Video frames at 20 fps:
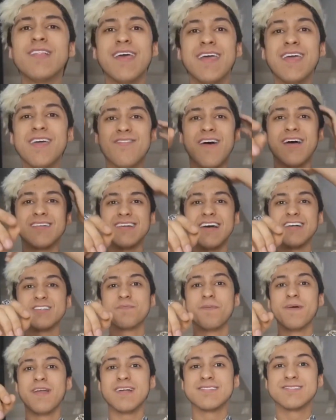all the evils
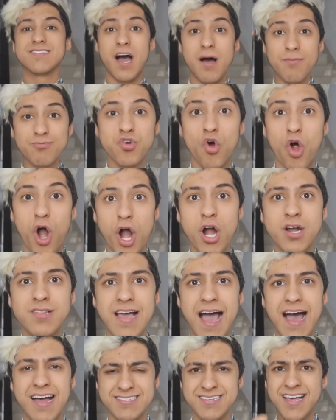and spirits come to
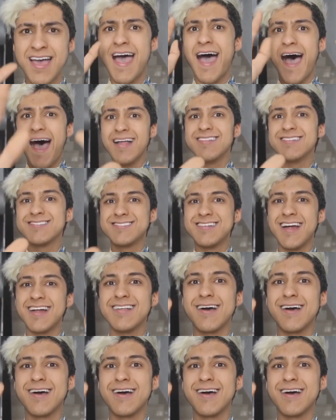earth guys. And